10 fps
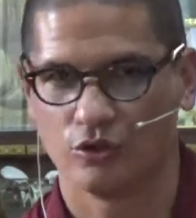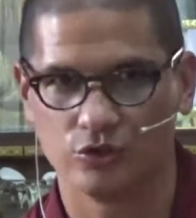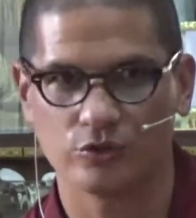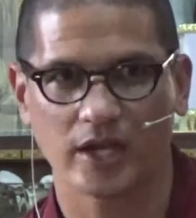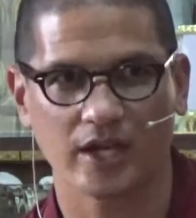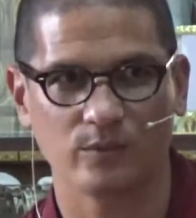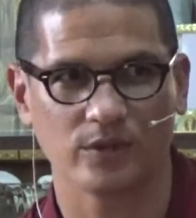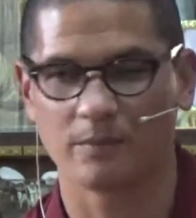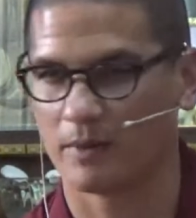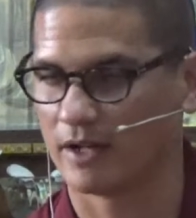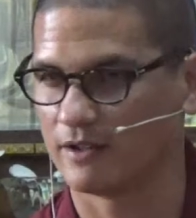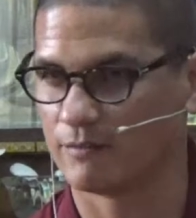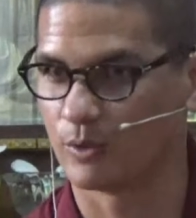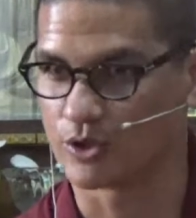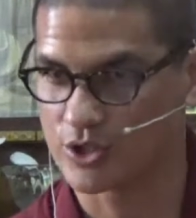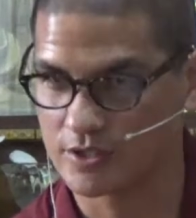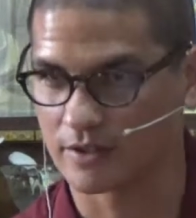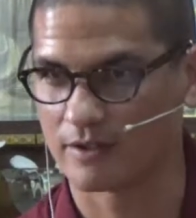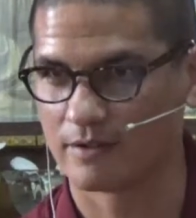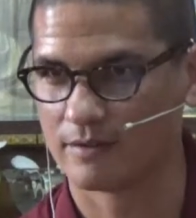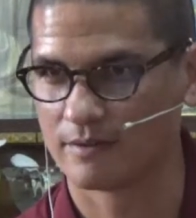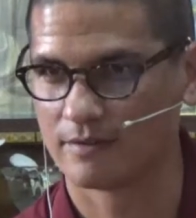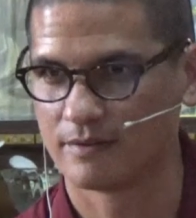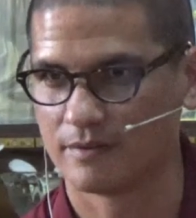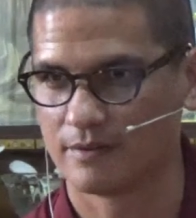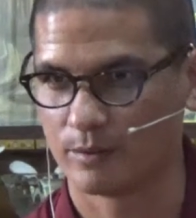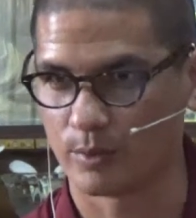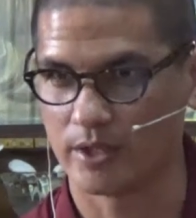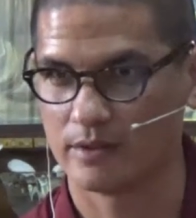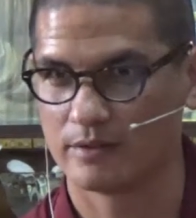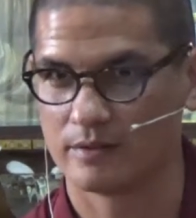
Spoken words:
You can, with a mind of bodhicitta, right,